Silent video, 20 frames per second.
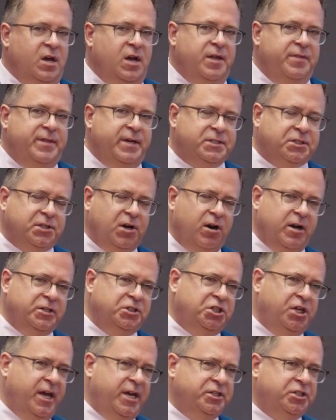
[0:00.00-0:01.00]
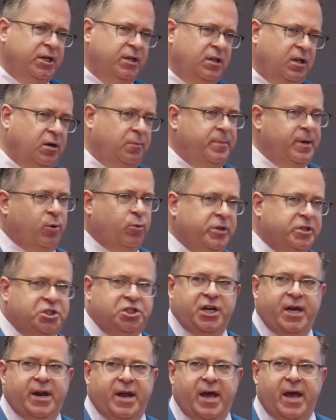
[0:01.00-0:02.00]
This started changing a little bit with
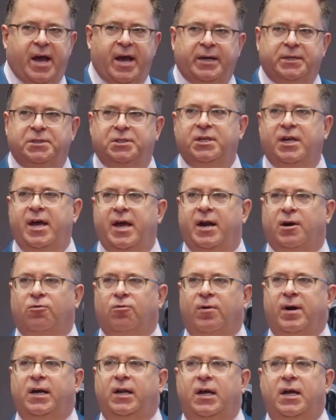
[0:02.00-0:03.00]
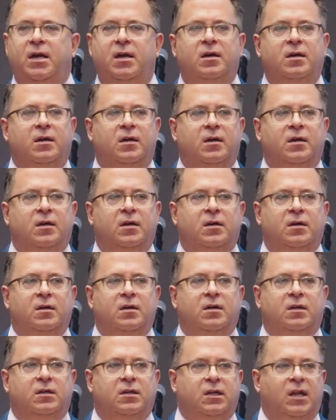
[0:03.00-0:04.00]
Gen X, and it really
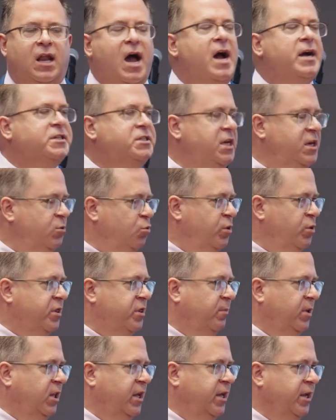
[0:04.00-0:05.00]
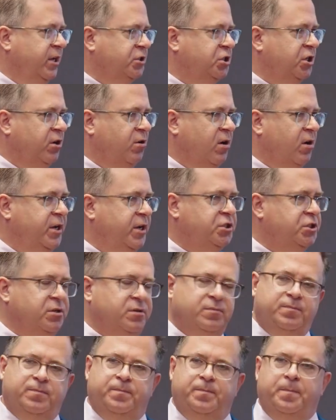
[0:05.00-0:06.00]
locked in with the millennial generation.
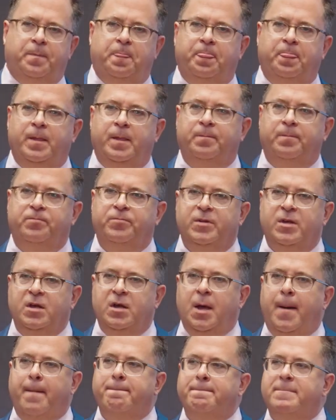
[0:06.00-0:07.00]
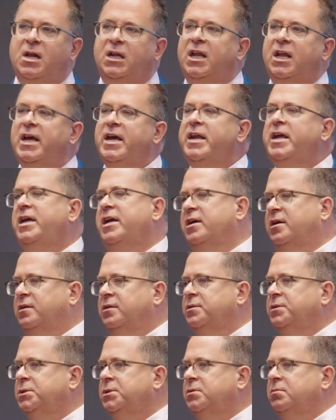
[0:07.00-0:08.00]

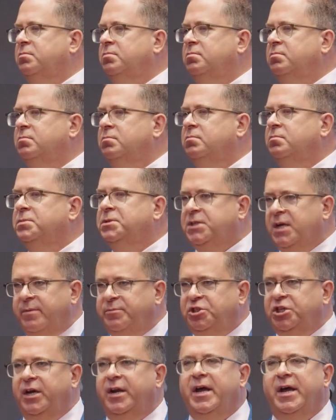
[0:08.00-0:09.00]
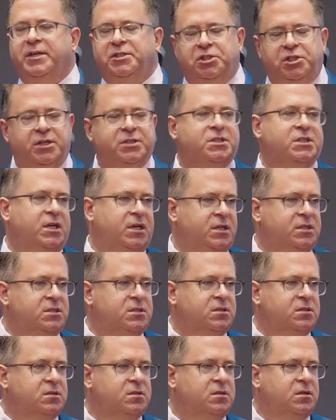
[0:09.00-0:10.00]
Millennials, some Gen X, Gen Zs,
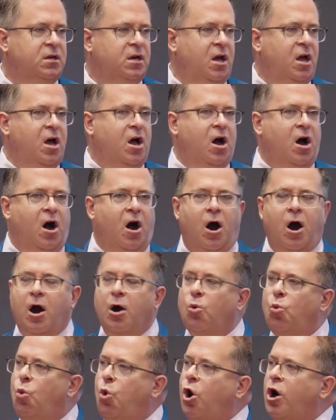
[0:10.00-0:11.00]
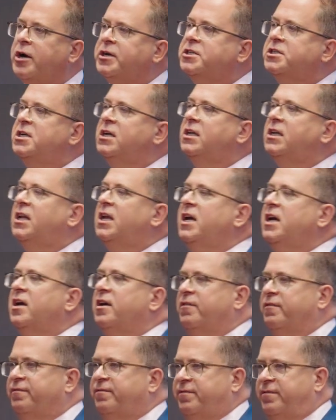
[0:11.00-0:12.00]
are work to
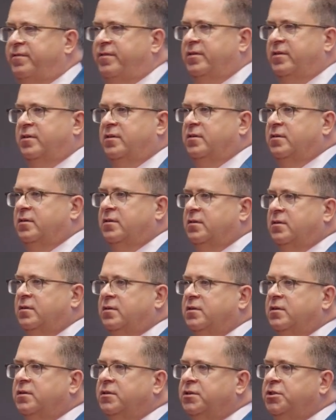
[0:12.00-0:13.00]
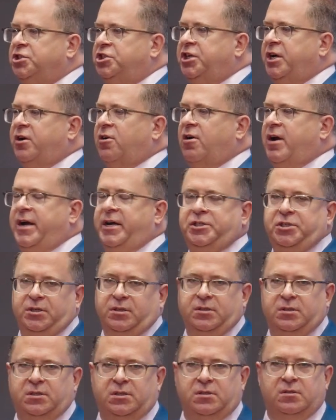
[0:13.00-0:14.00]
live
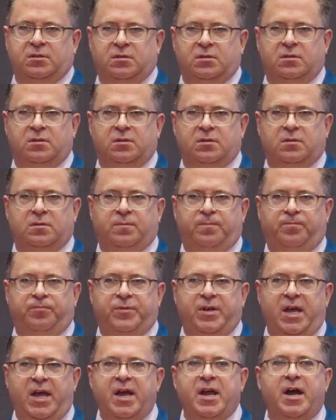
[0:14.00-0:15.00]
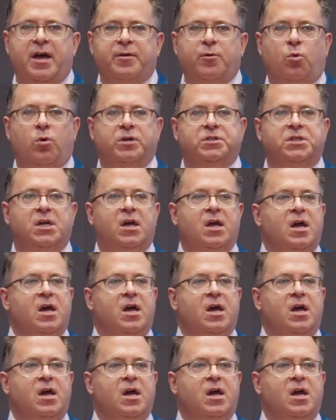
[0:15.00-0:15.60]
generations. In other words,